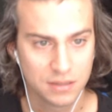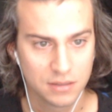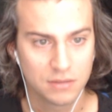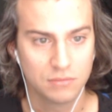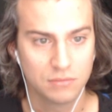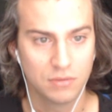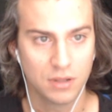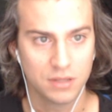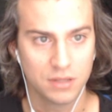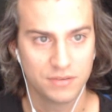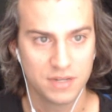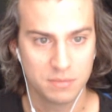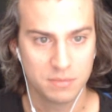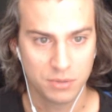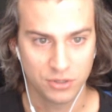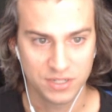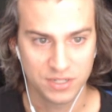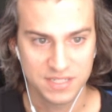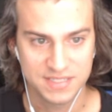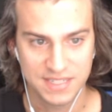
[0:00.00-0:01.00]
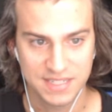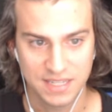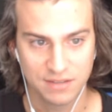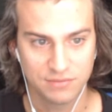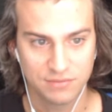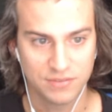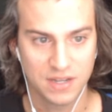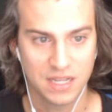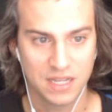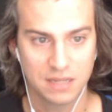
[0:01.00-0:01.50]
relevant ability. Singing
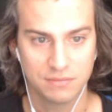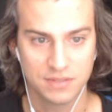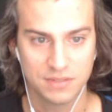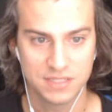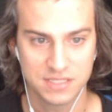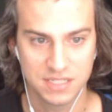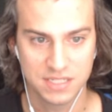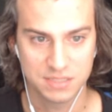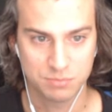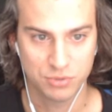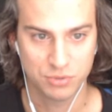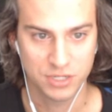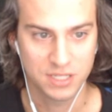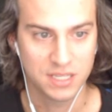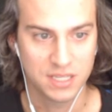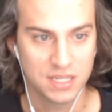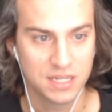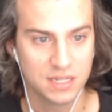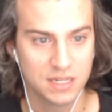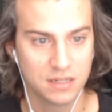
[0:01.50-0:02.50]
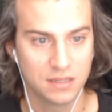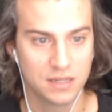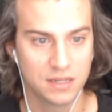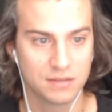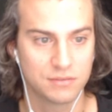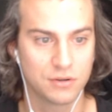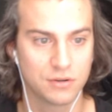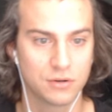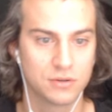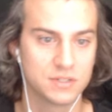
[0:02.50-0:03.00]
5 is pretty key in a lot of
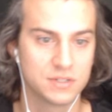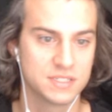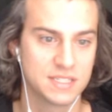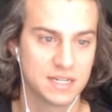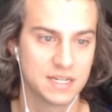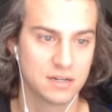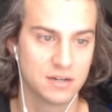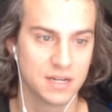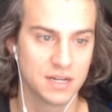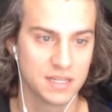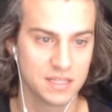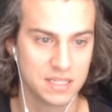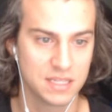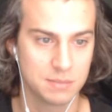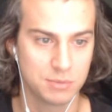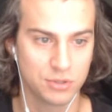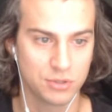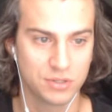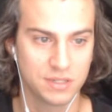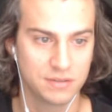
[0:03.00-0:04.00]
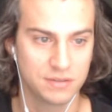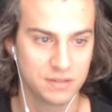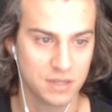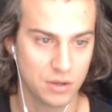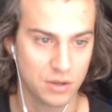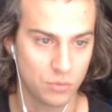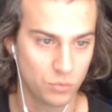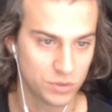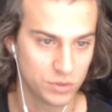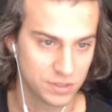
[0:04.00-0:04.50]
cards there. And the ability
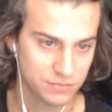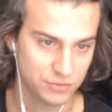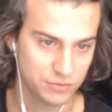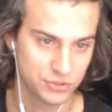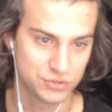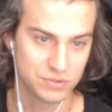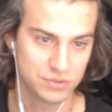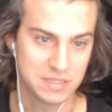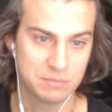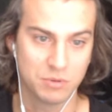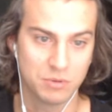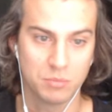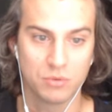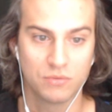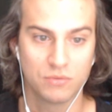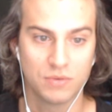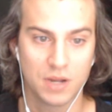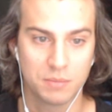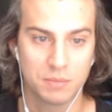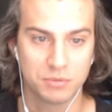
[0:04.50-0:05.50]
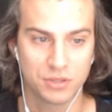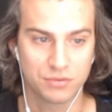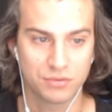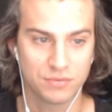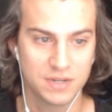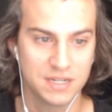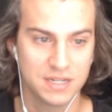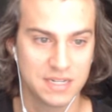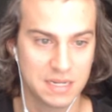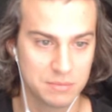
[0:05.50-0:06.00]
A Wonderful Dream, remove up to
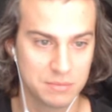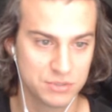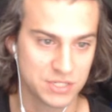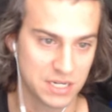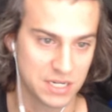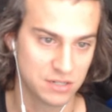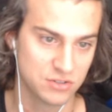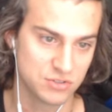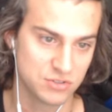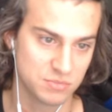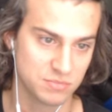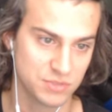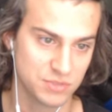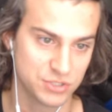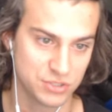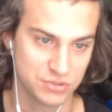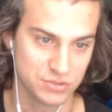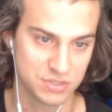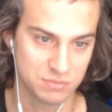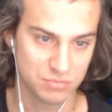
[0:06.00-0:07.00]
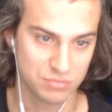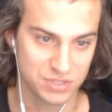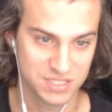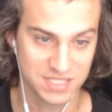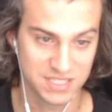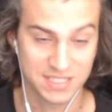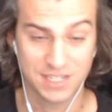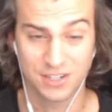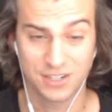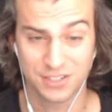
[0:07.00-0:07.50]
3 damage counters from the chosen princess
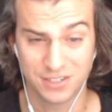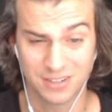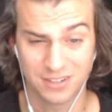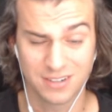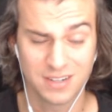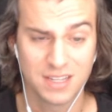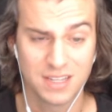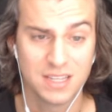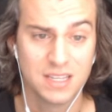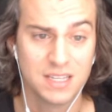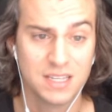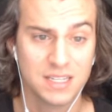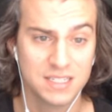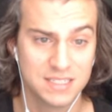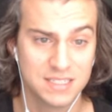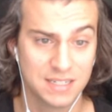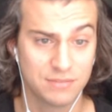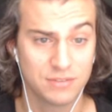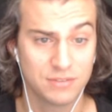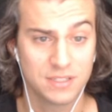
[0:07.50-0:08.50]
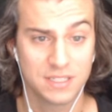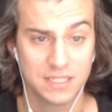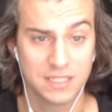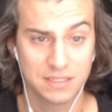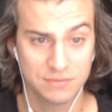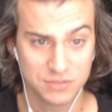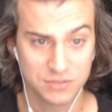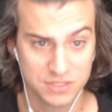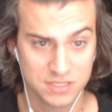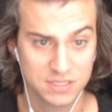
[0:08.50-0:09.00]
character. Definitely
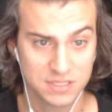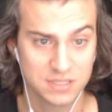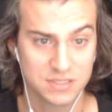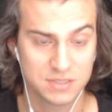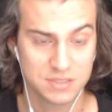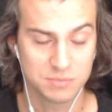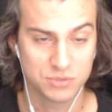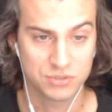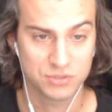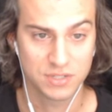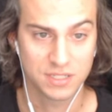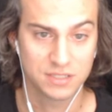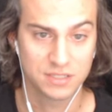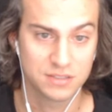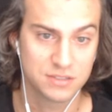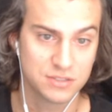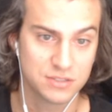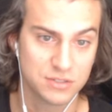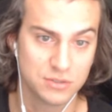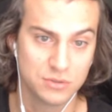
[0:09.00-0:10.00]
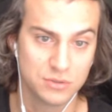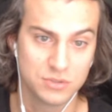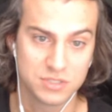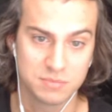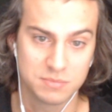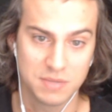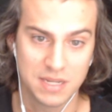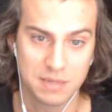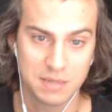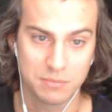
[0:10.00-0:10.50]
gives some strength to
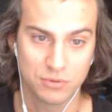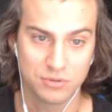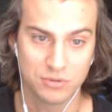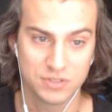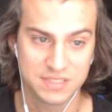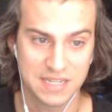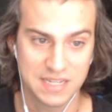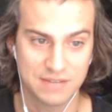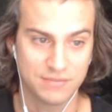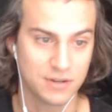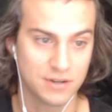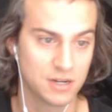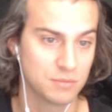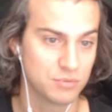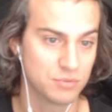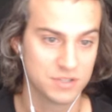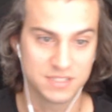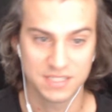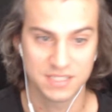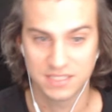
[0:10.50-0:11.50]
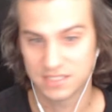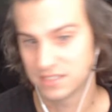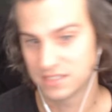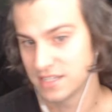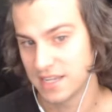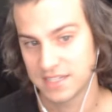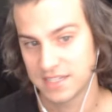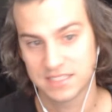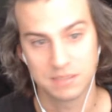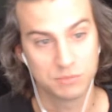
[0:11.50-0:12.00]
some Amber, Sapphire princess
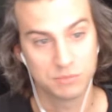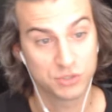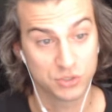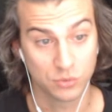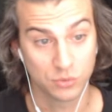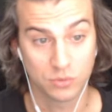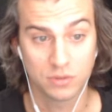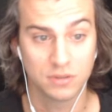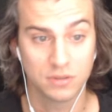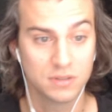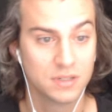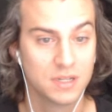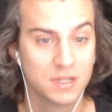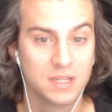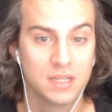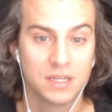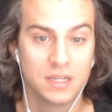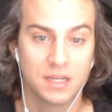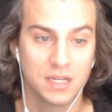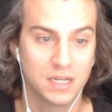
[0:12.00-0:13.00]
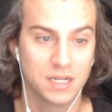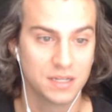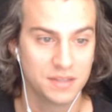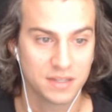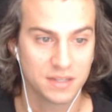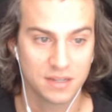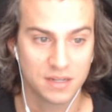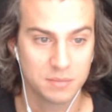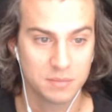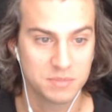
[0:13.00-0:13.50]
decks, I'm sure, that
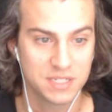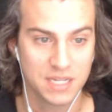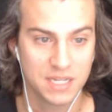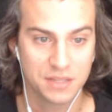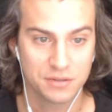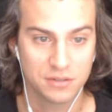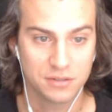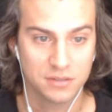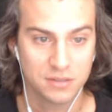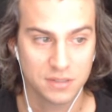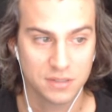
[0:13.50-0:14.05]
could come together.